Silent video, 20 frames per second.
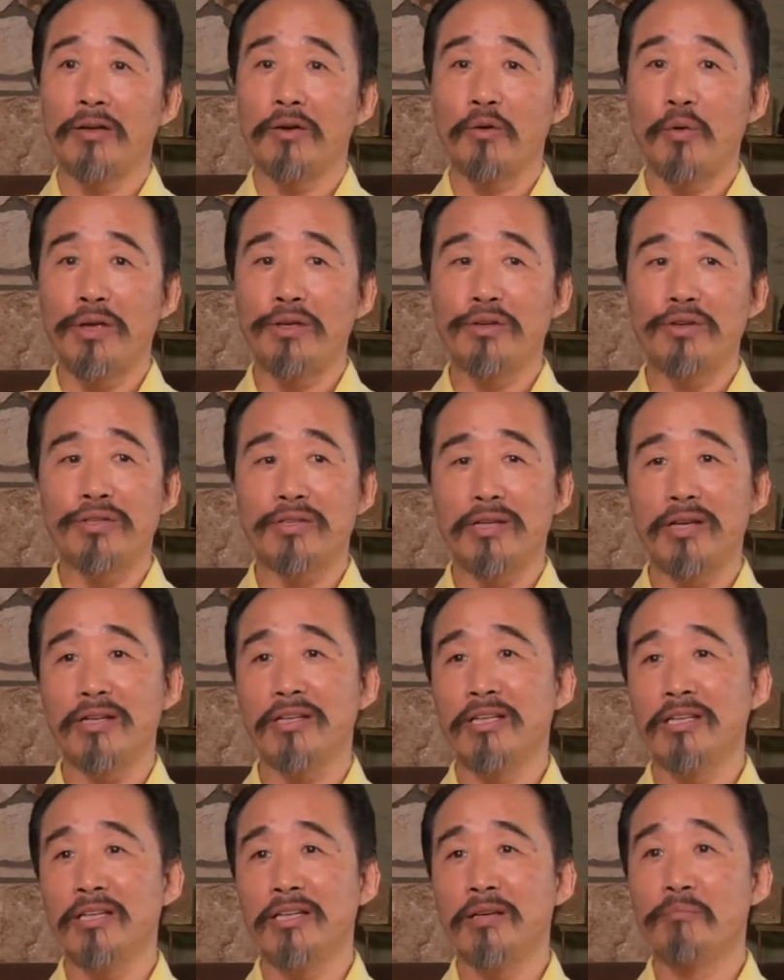When you
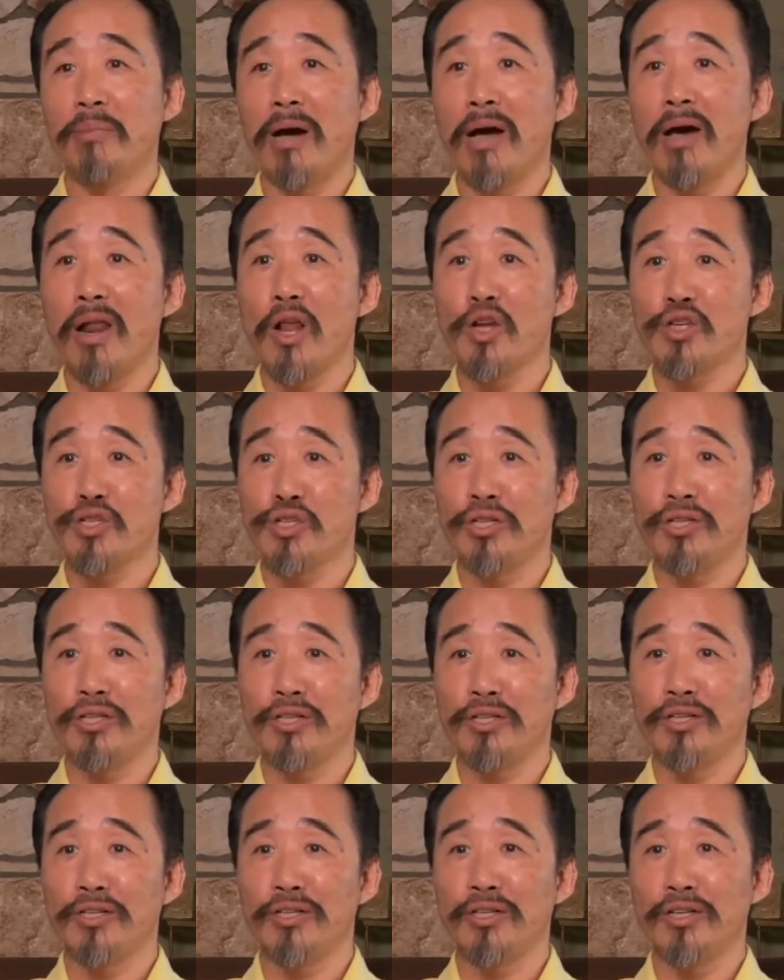study
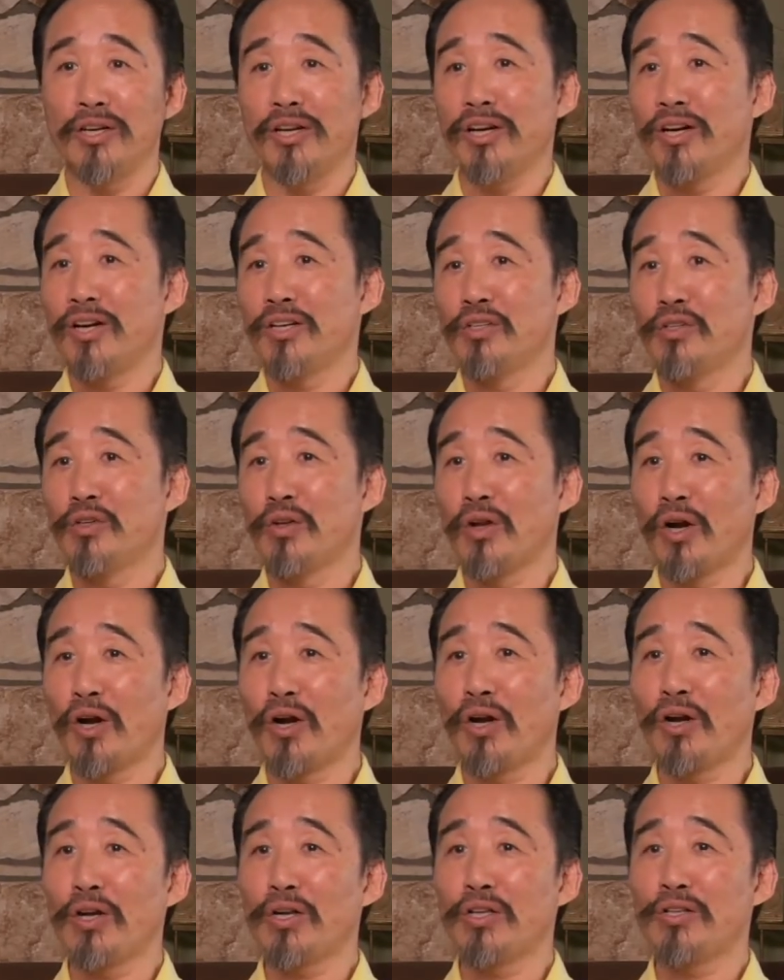biology, you
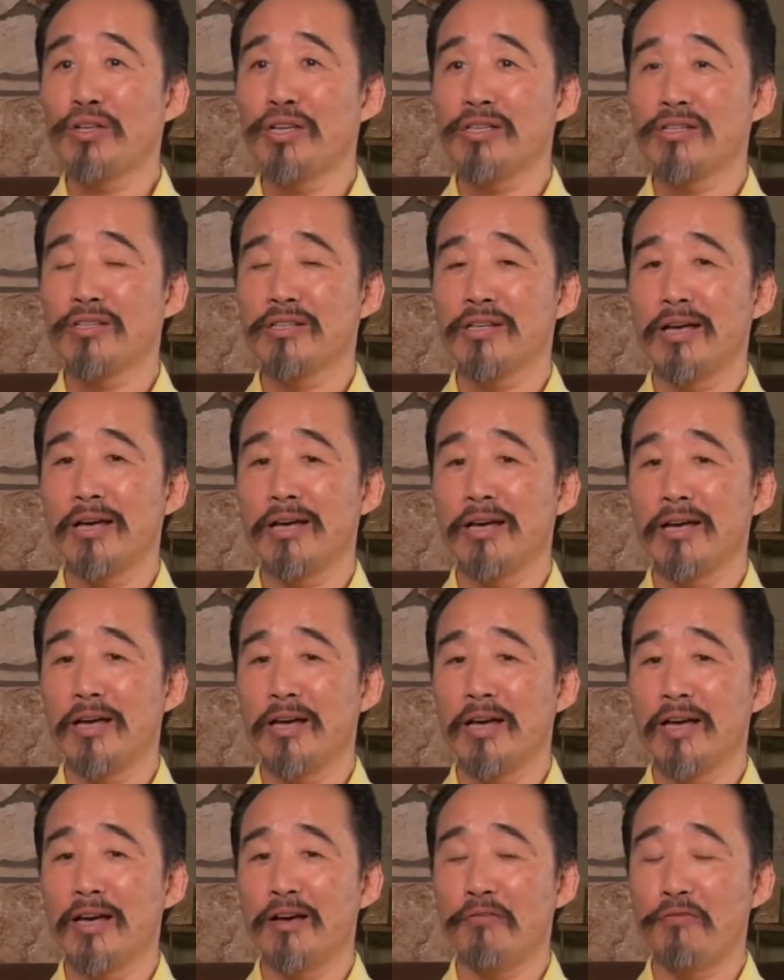learn this
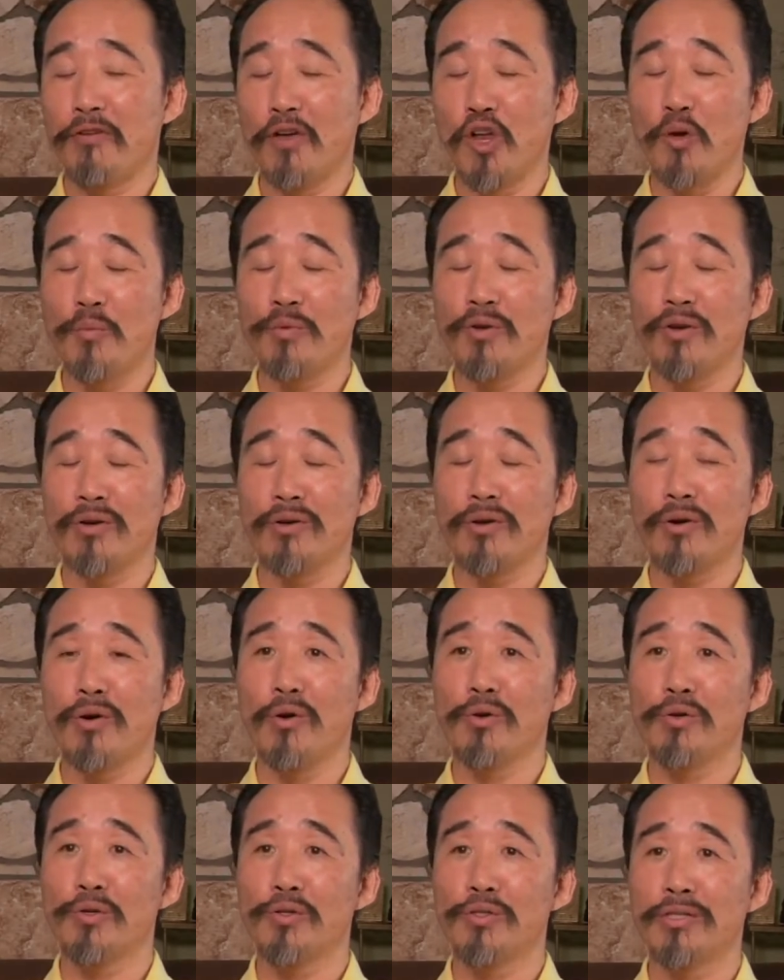phenomenon
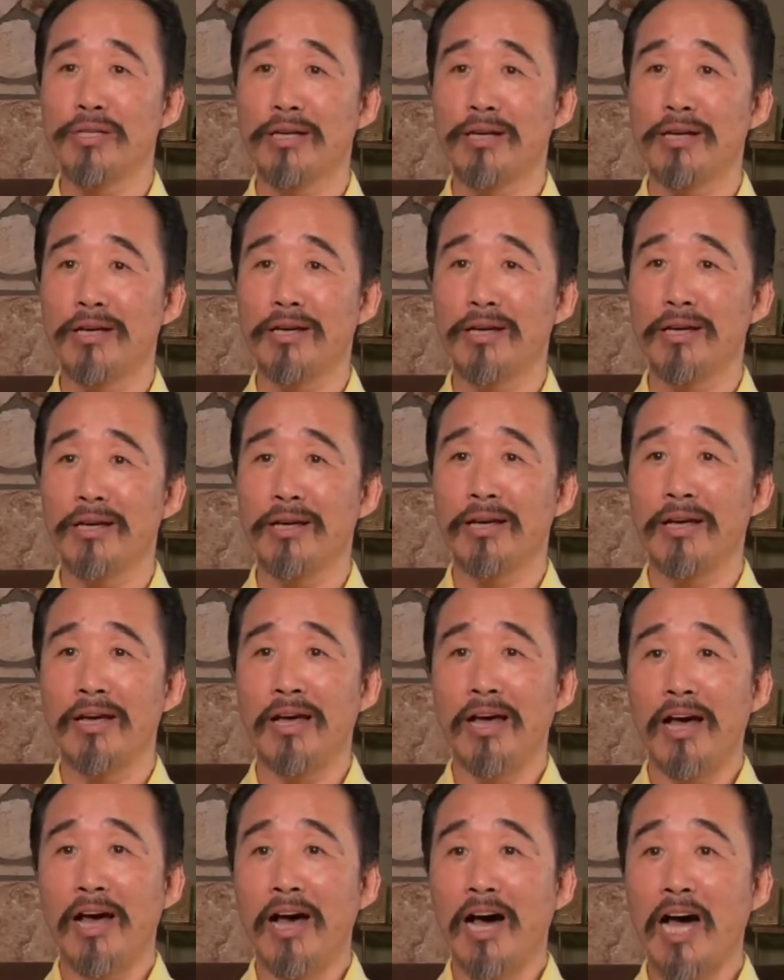called
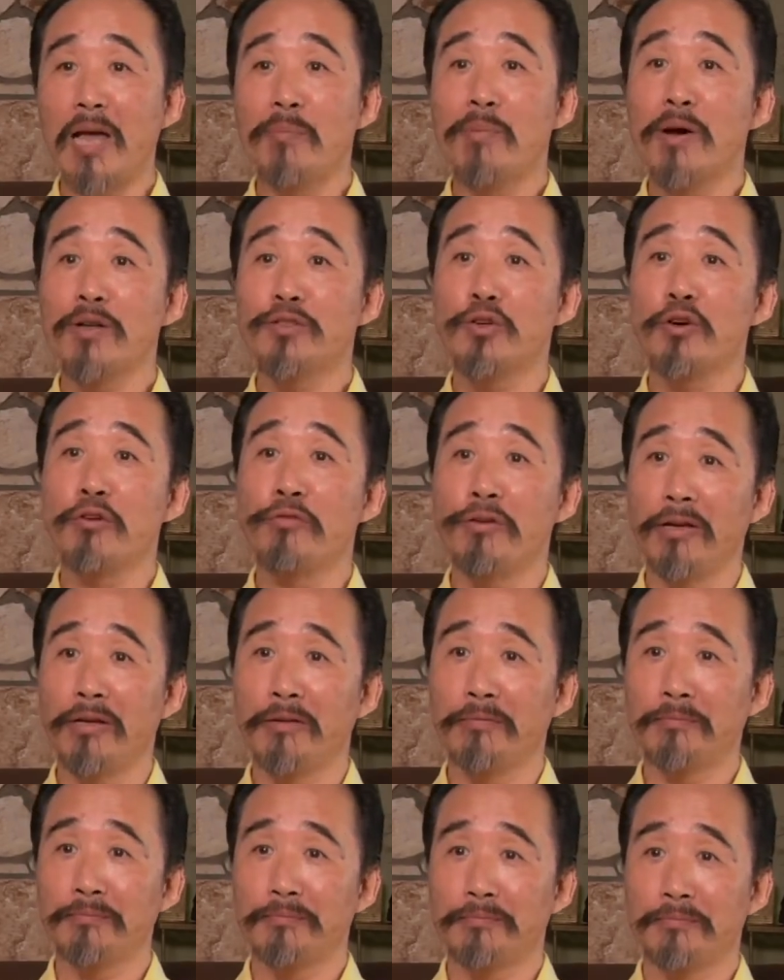hypertrophy.